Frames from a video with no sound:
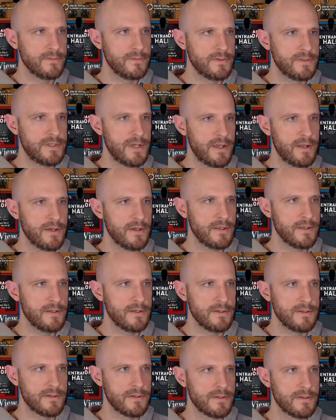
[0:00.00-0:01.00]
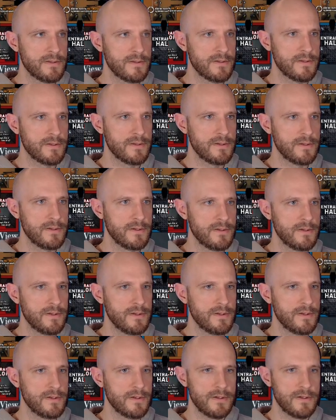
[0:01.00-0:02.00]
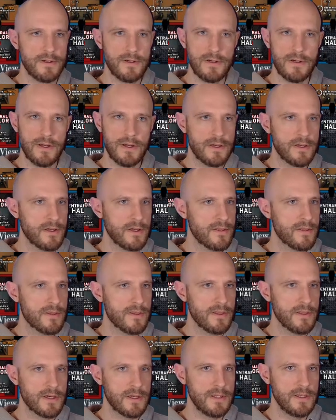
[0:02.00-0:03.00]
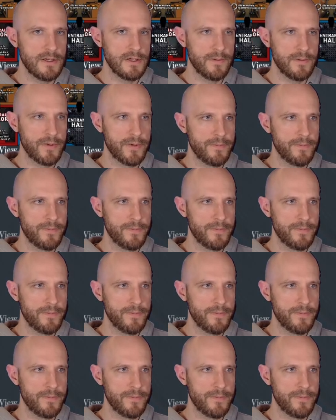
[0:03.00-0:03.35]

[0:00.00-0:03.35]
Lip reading: Dead end. I guess it's lucky dip.